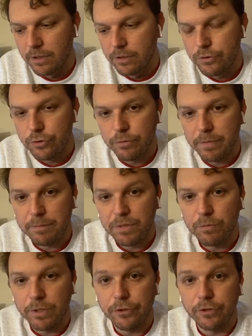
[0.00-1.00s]
to maybe
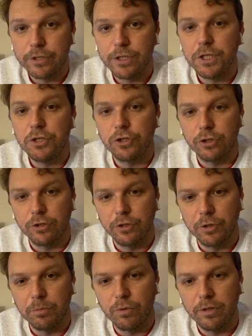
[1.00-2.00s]
when your teacher or
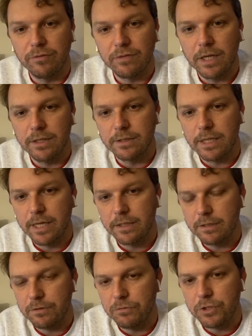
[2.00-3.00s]
your point of
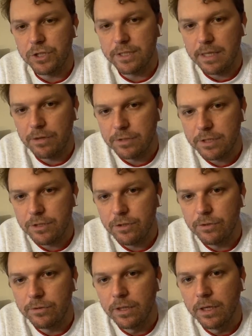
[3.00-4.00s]
contact reaches out to
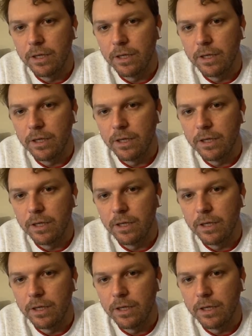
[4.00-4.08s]
you,